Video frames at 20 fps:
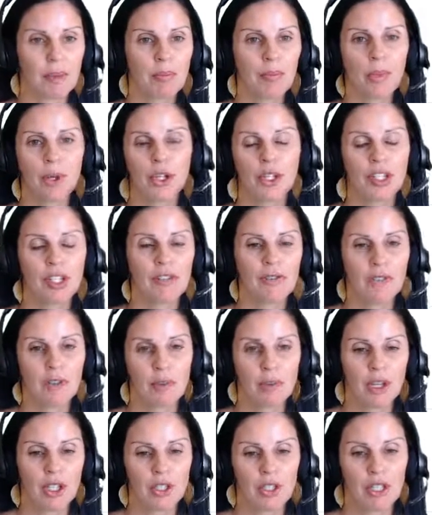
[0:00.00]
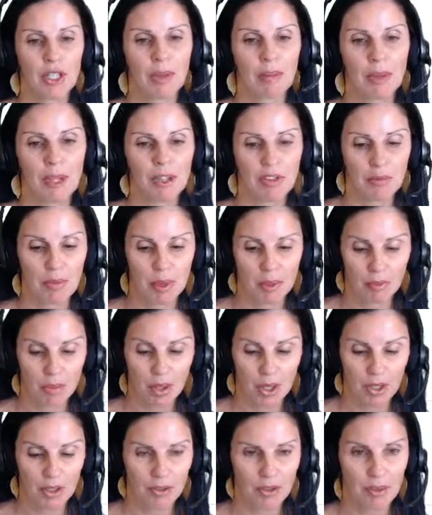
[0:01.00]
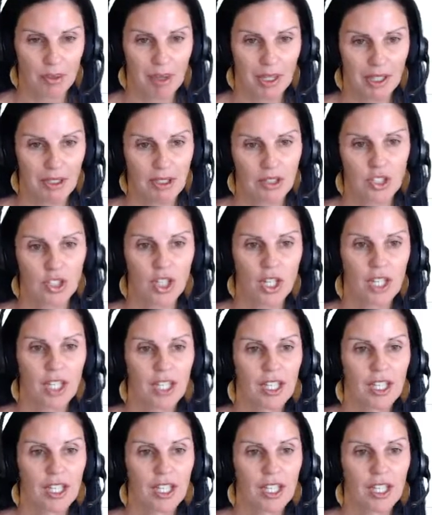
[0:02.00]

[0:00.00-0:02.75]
pertinent information that may have been part of the message